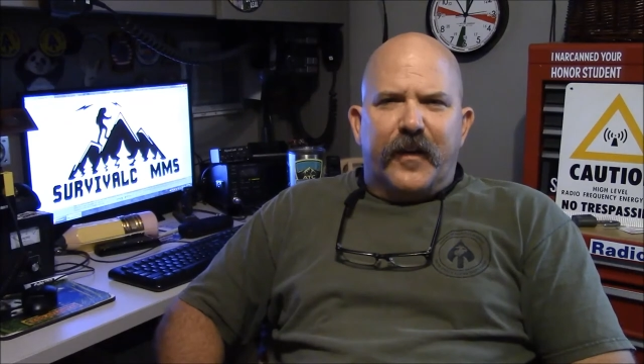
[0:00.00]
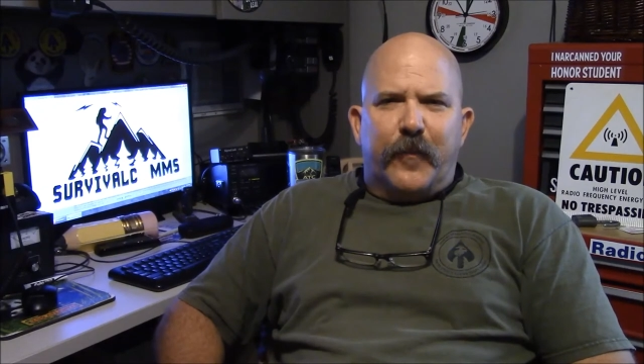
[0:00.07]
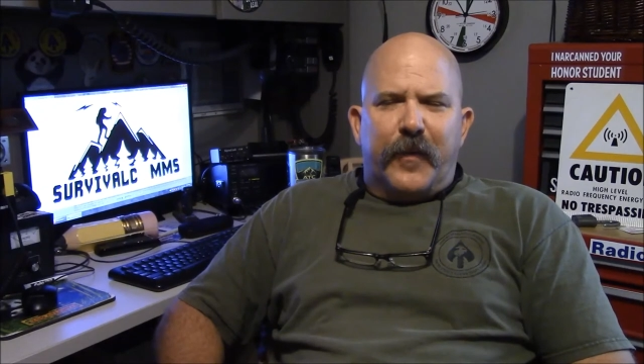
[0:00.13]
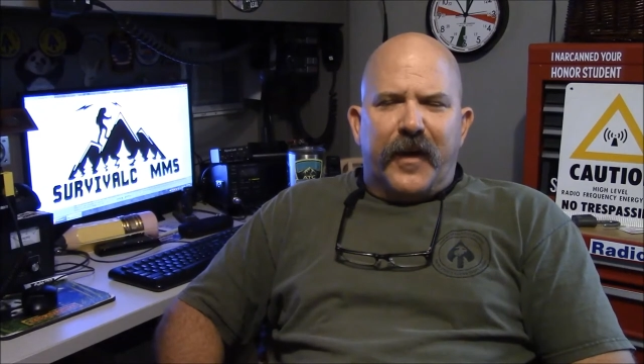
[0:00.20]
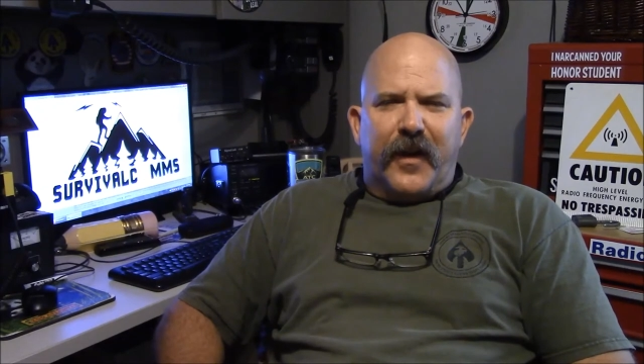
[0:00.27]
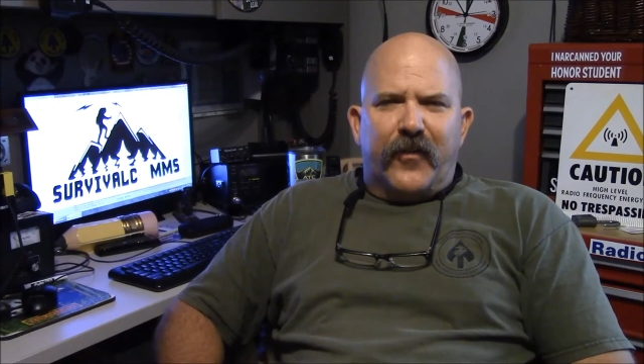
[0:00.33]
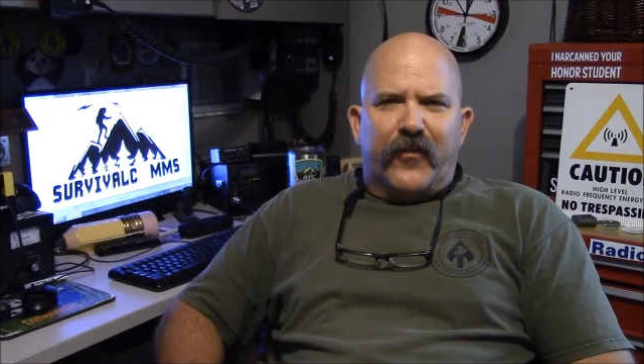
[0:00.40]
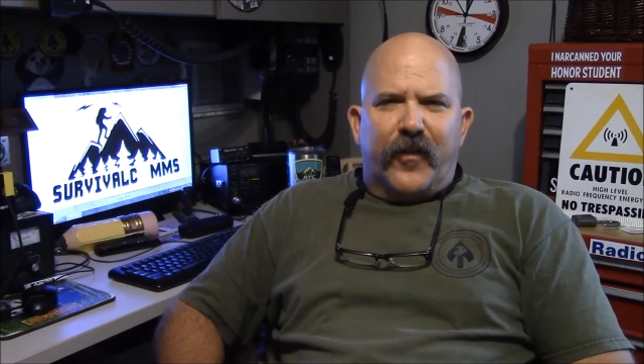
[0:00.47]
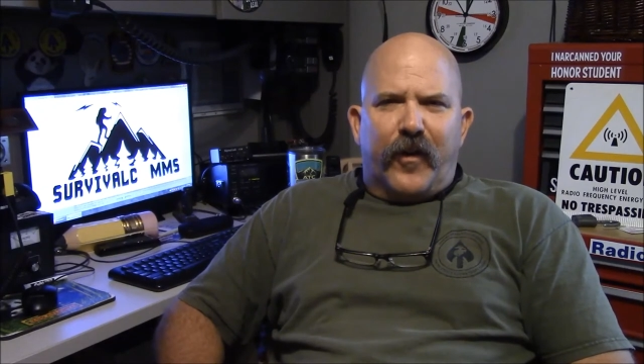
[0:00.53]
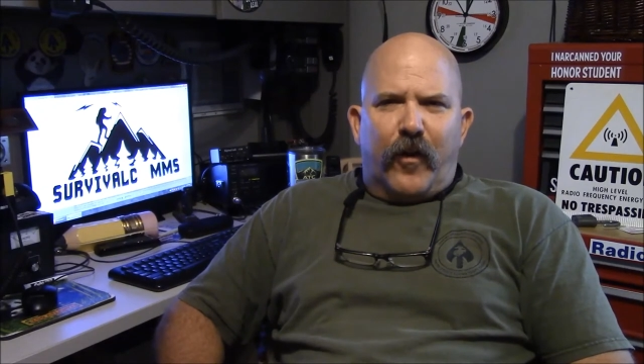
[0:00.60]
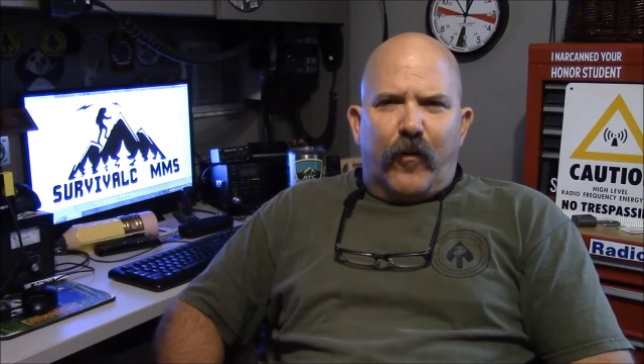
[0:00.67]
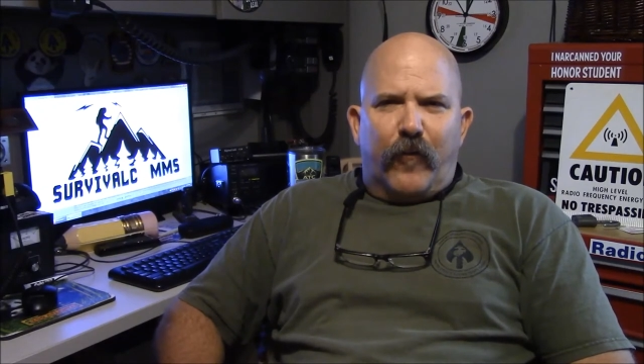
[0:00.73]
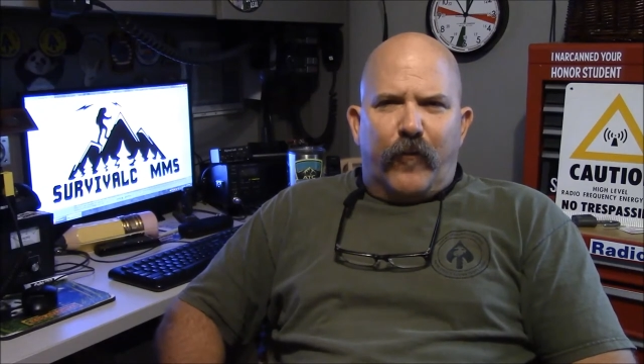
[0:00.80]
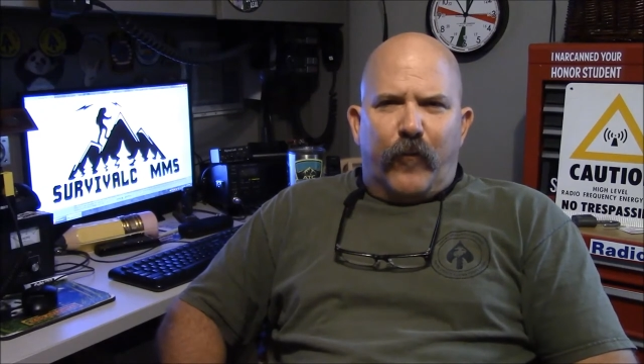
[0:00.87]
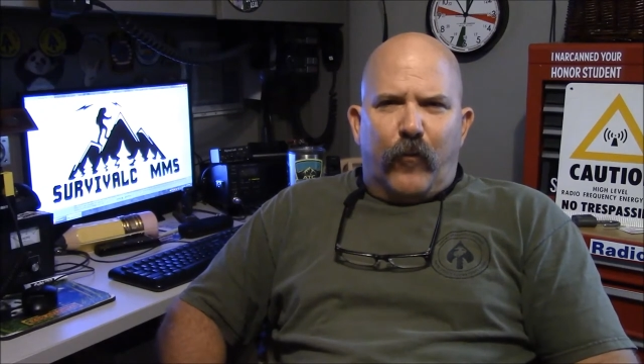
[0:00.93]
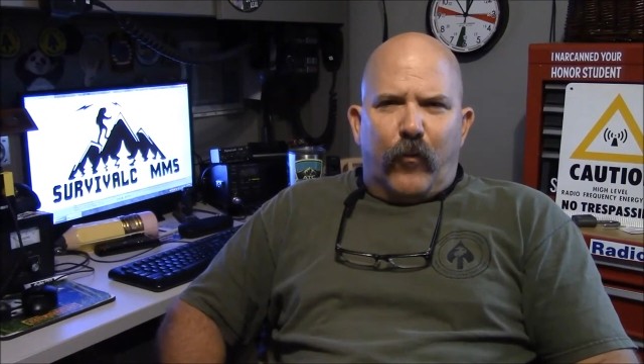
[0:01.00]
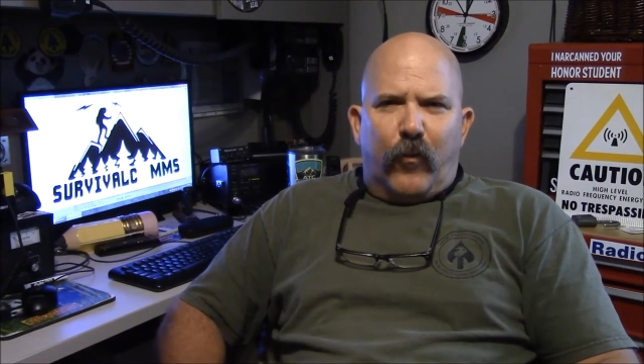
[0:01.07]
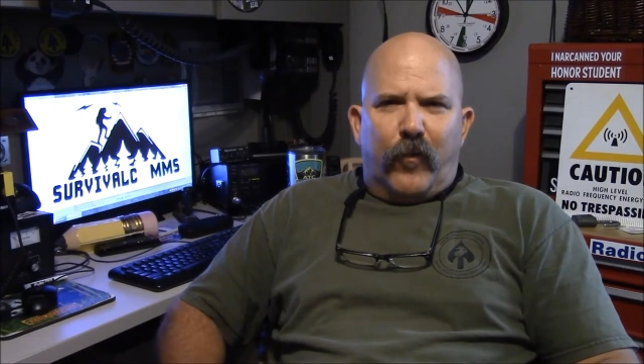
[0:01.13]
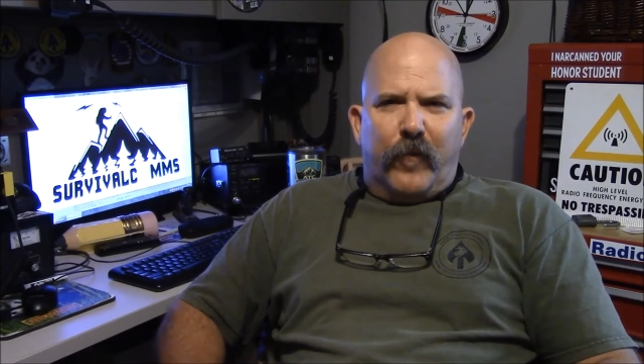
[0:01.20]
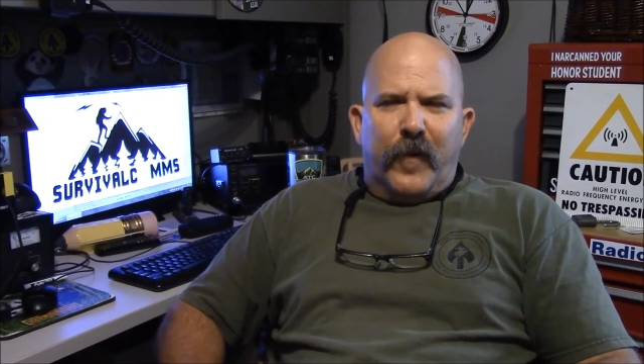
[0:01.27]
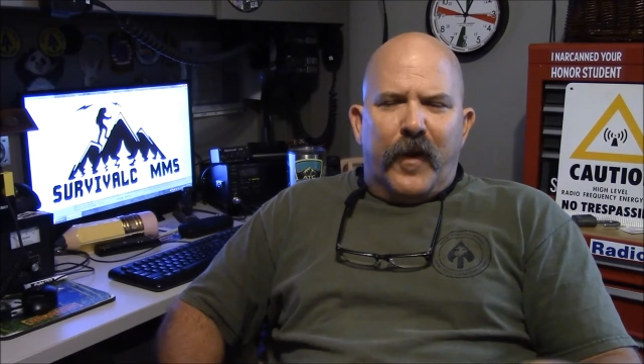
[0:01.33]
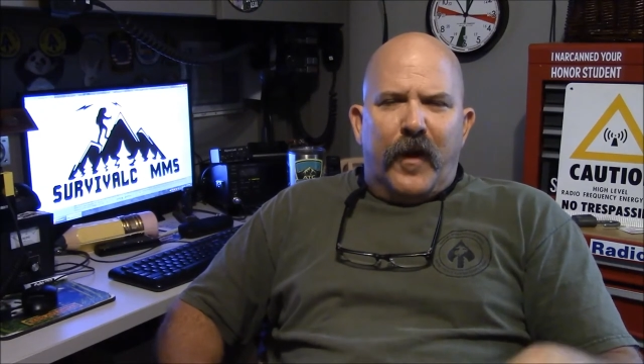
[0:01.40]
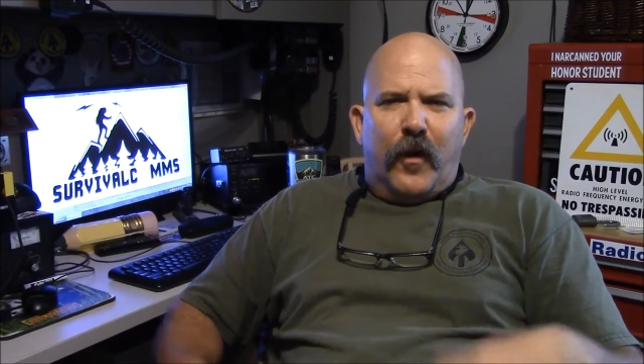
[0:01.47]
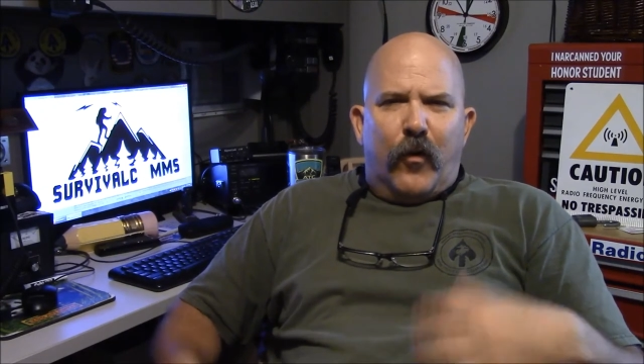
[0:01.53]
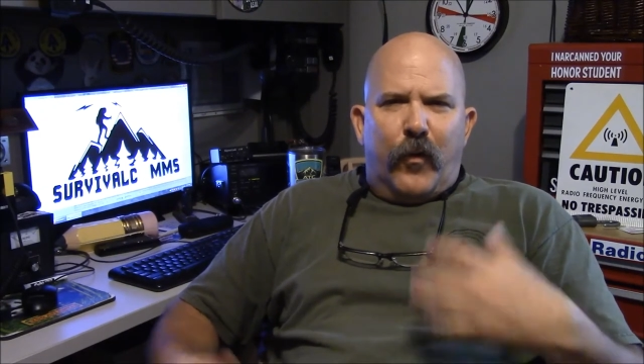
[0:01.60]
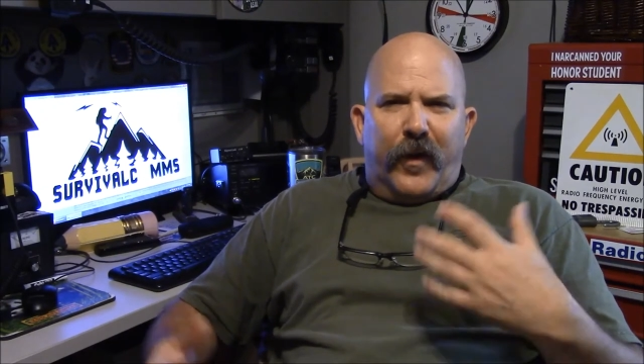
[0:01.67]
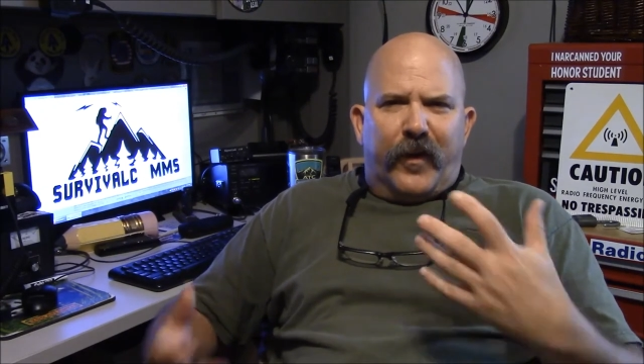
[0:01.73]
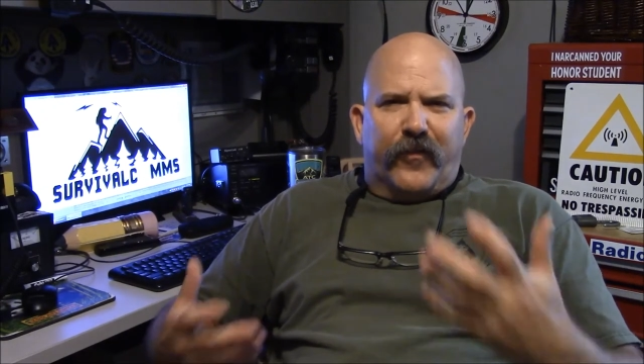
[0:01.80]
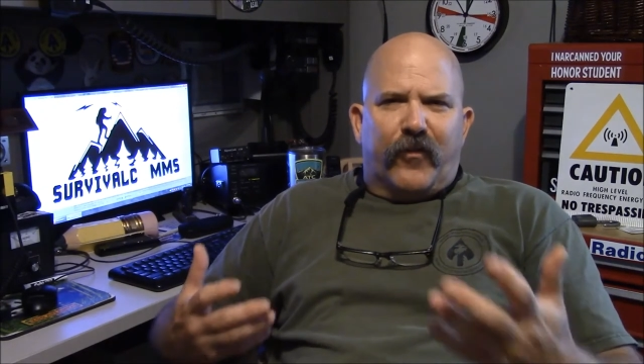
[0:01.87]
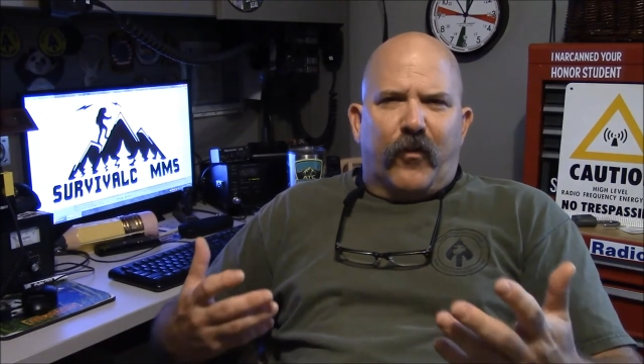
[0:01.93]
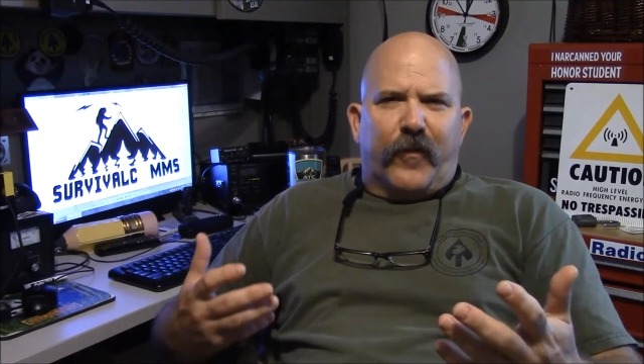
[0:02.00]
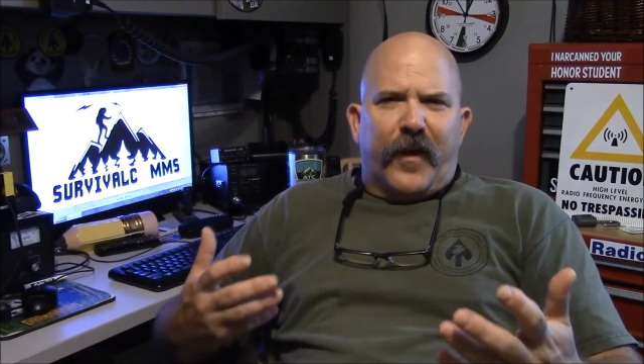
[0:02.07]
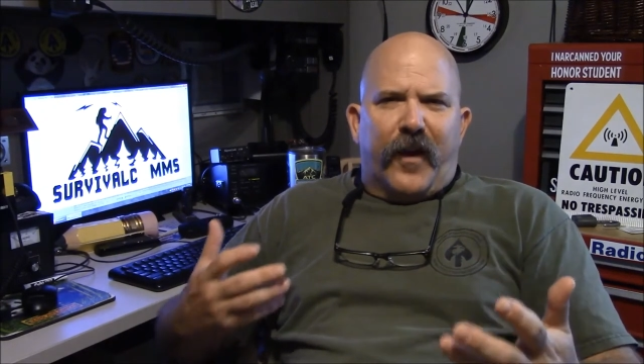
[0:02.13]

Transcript: to be engineered for, we can start